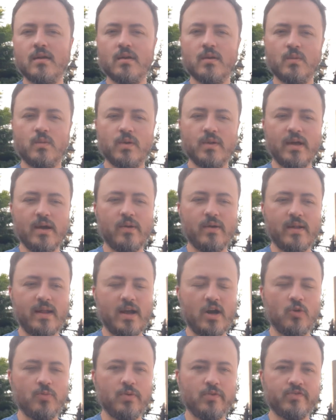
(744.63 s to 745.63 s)
without the
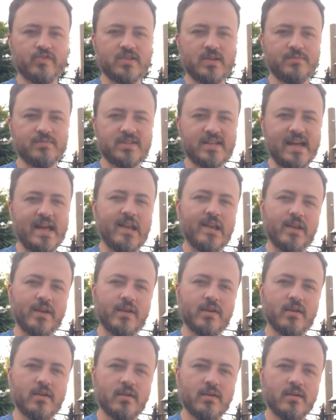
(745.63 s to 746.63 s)
help of some
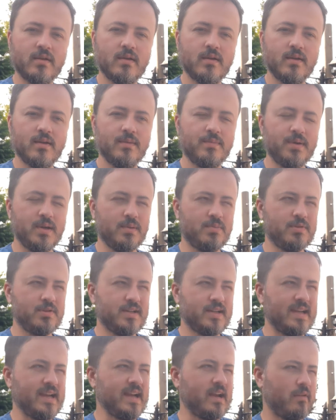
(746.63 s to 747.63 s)
talent, be able to
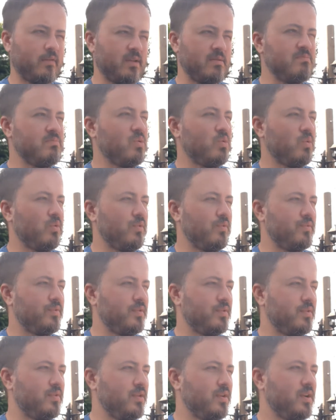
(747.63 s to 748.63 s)
carry more
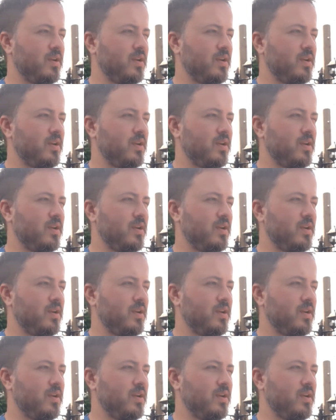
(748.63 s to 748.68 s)
than